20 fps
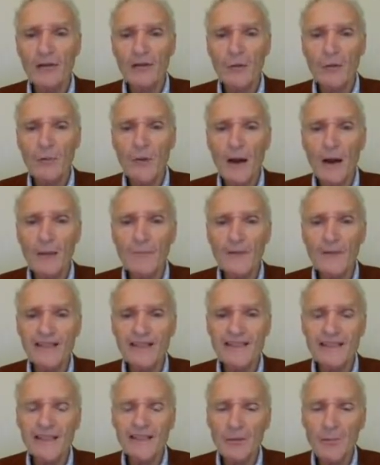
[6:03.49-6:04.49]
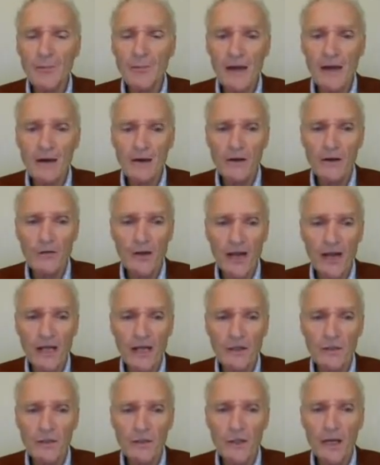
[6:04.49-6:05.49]
It's a problem that is independent of
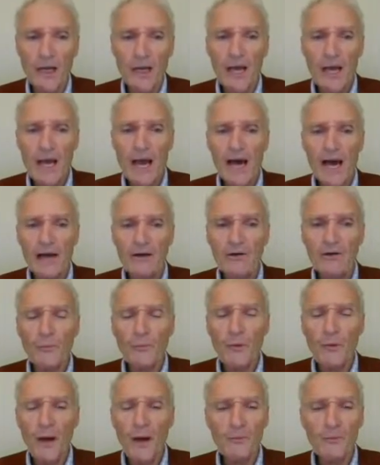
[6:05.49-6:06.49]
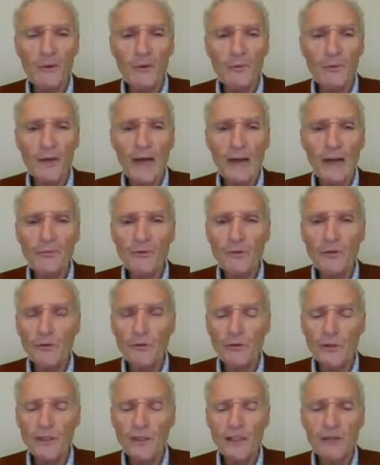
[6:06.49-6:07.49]
age, and it is a problem that we
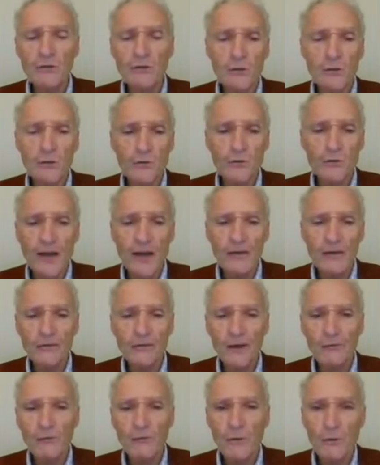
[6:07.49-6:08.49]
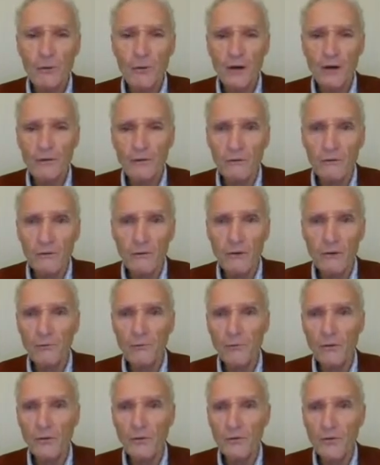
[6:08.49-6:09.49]
absolutely need to address if we want to
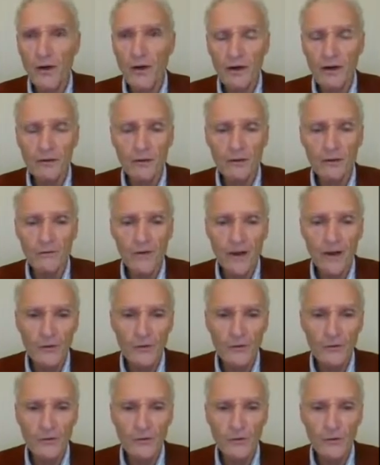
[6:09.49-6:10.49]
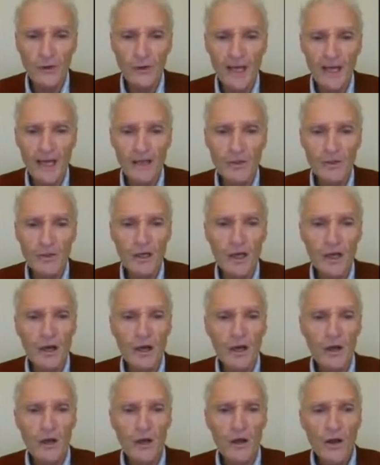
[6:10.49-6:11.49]
improve cognitive health during aging.
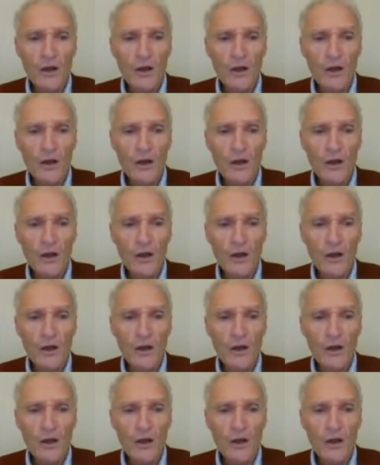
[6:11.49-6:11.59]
